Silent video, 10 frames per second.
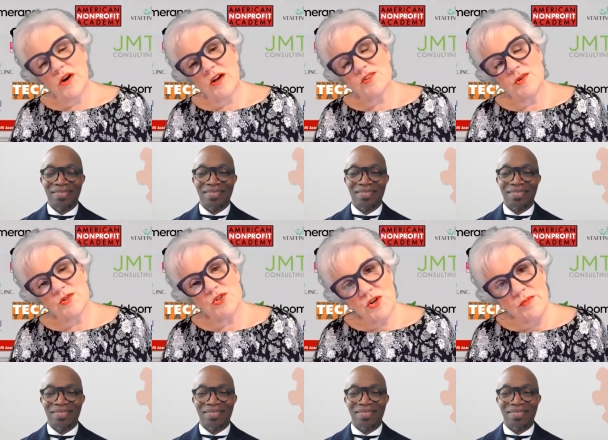Speaker 1: also on
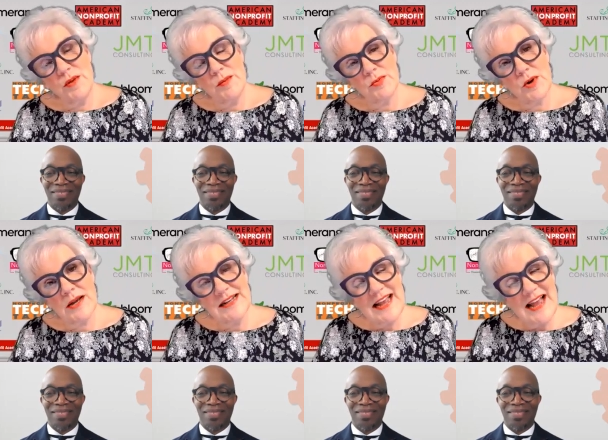streaming
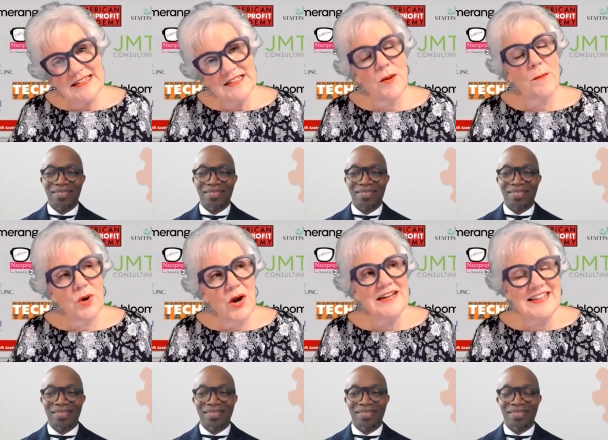broadcast
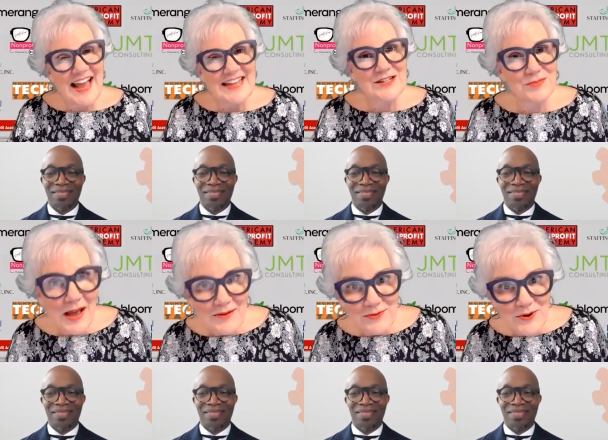
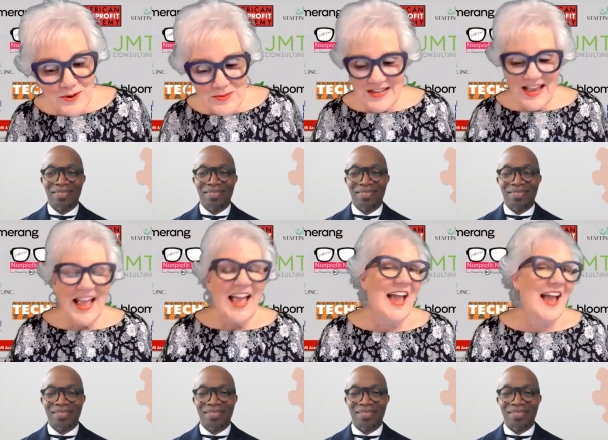platforms,
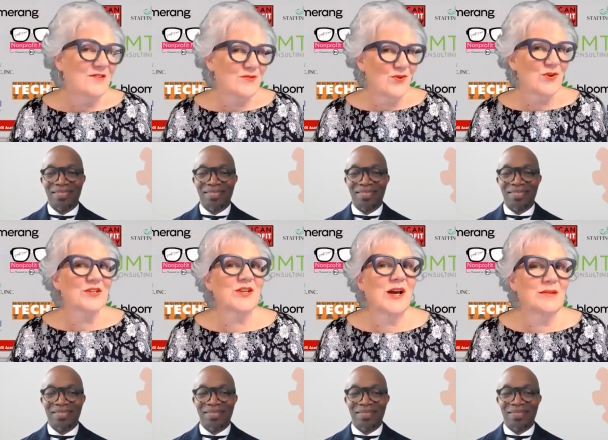and of
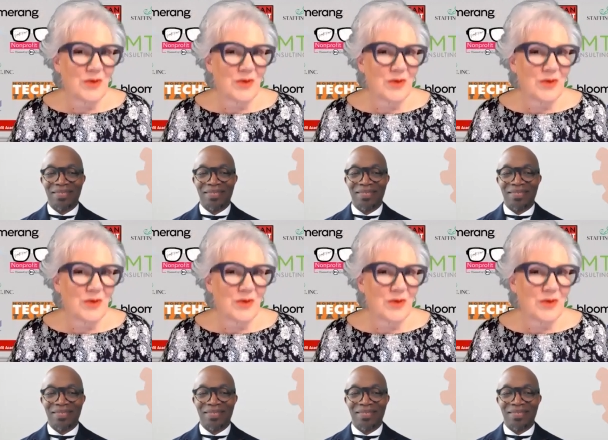course on